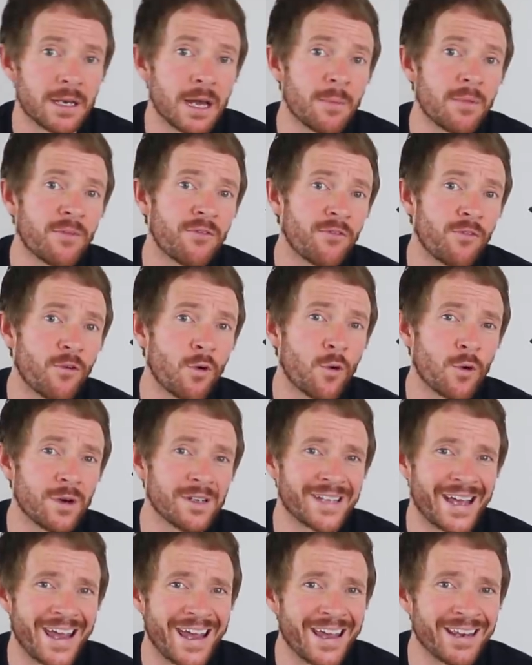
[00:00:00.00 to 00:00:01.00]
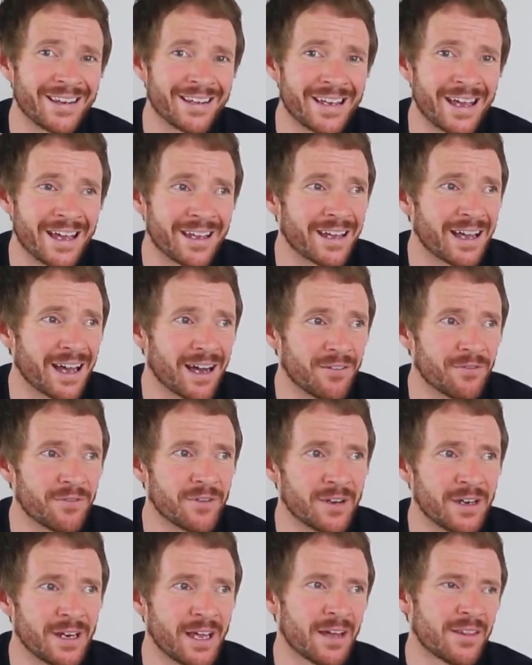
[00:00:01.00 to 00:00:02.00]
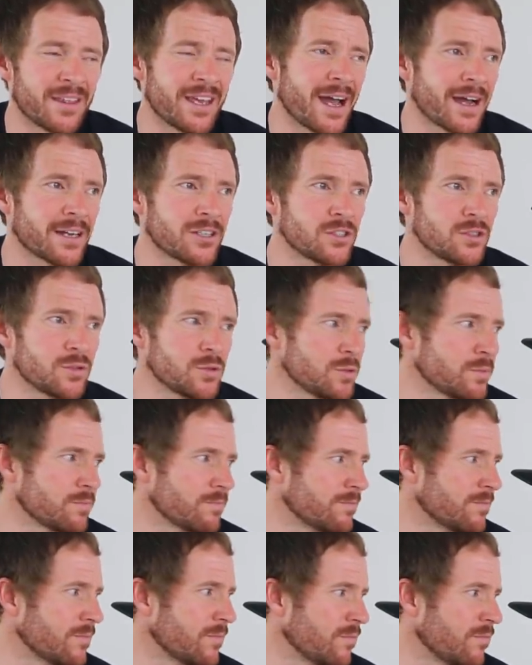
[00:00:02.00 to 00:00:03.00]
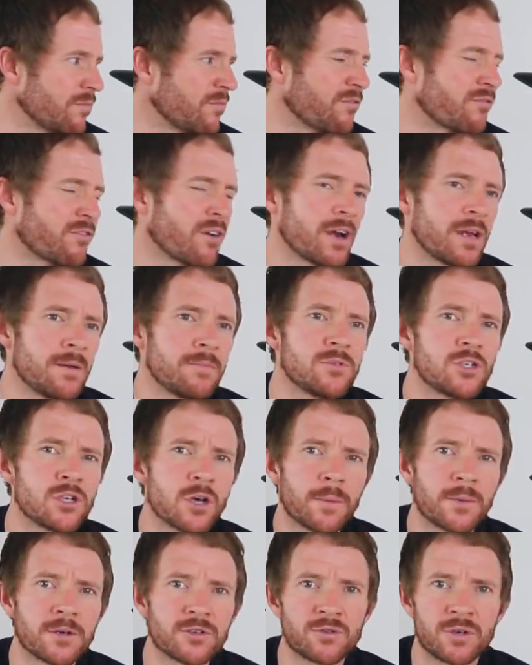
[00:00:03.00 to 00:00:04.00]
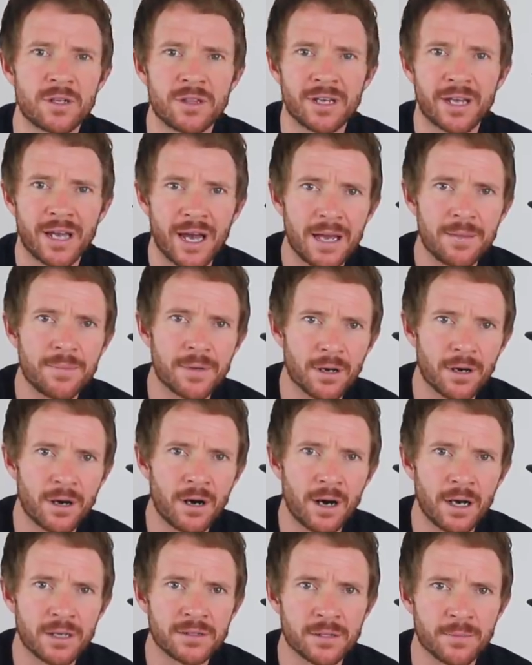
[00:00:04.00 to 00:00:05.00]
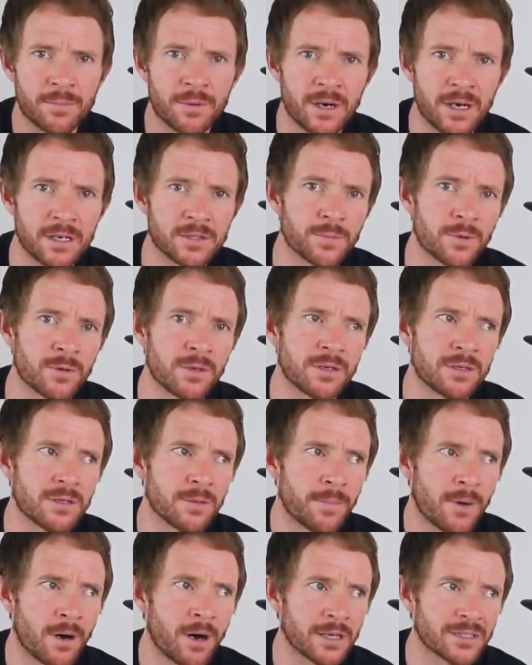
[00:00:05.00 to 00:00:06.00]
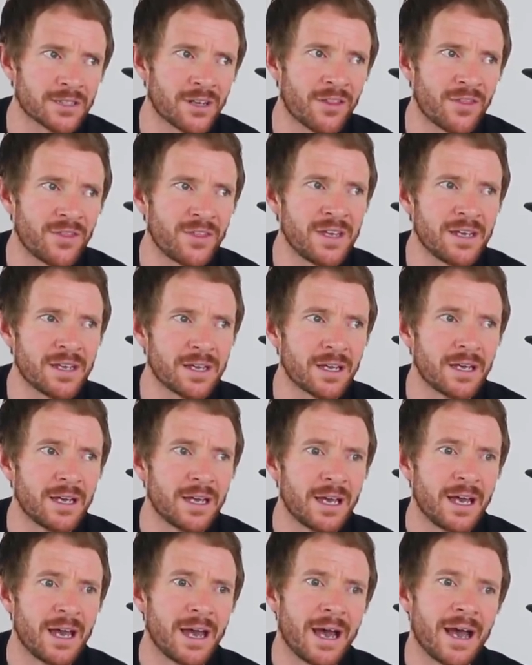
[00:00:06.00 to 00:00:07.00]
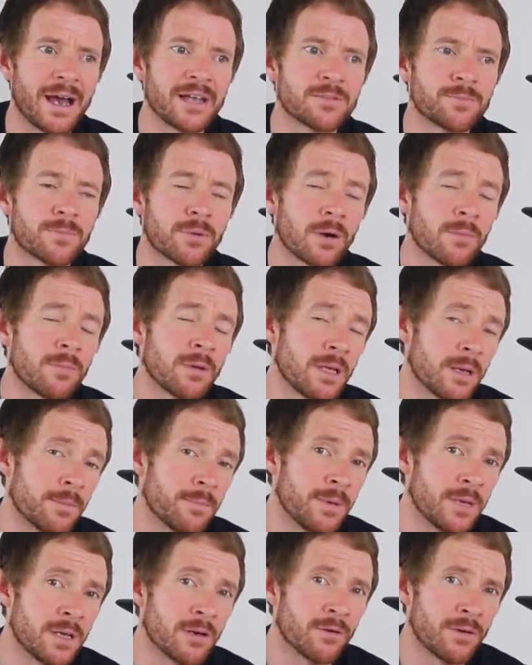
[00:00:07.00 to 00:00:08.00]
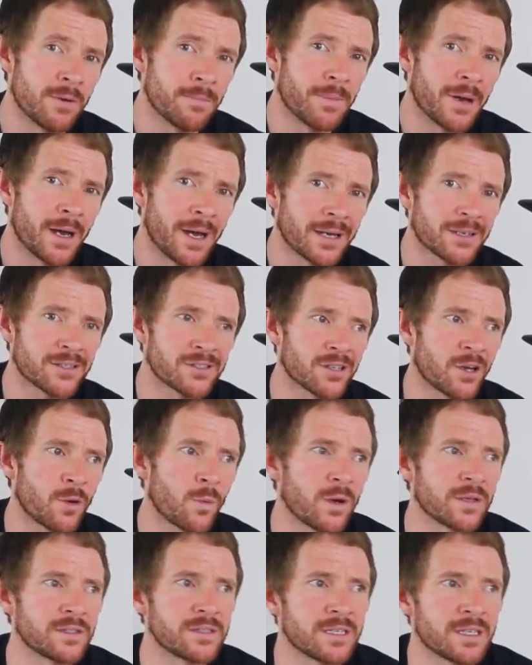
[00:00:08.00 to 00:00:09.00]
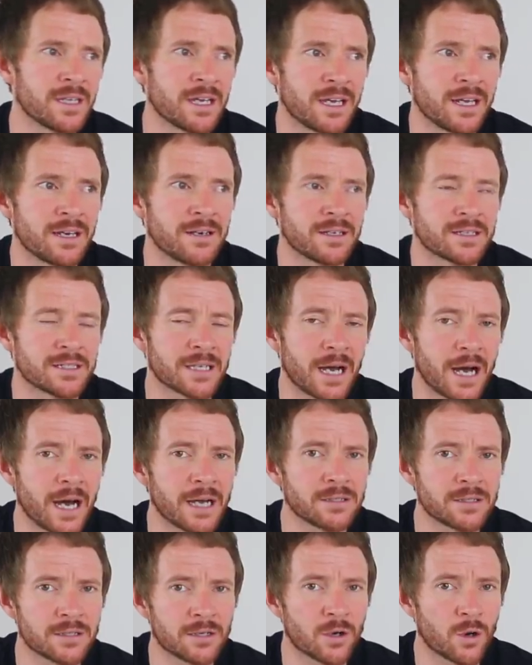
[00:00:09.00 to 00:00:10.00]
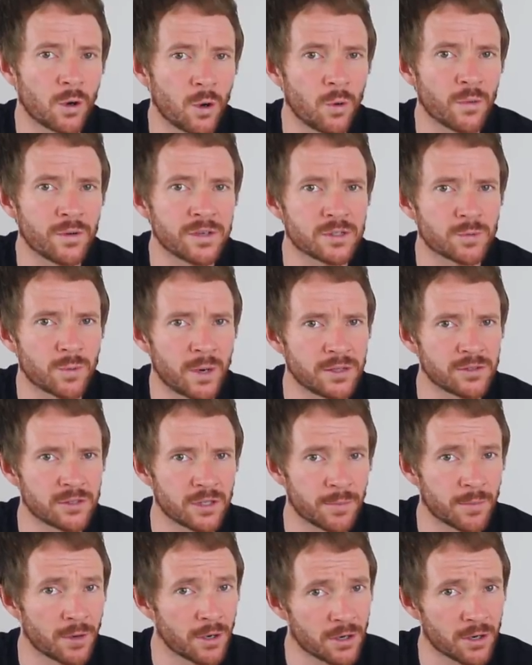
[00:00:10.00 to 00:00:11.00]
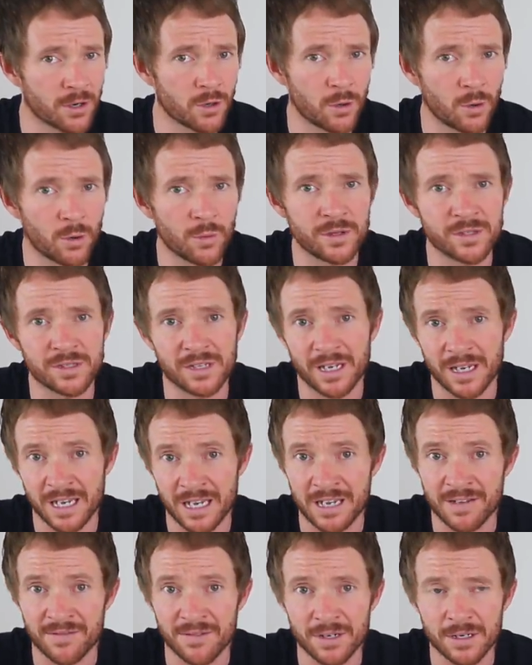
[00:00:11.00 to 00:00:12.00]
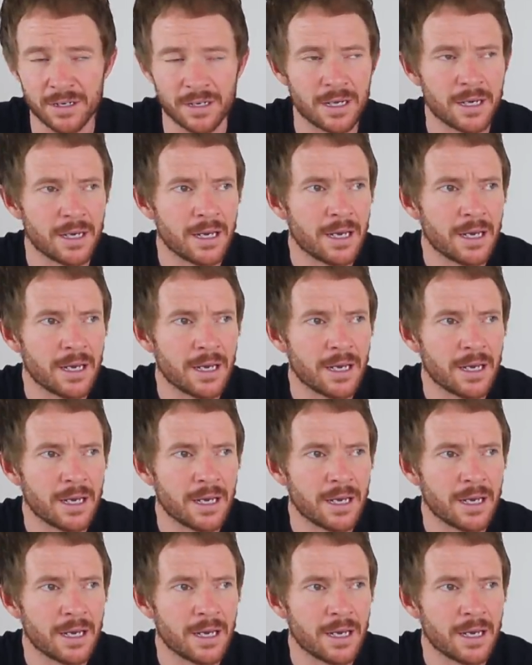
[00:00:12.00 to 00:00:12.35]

Number four is handling and comfort. Now the actual frame geometry and the KPIs the brands put into bikes, I think has probably a bigger impact. So once again, it's hard to call this one, so I'm going to call this even.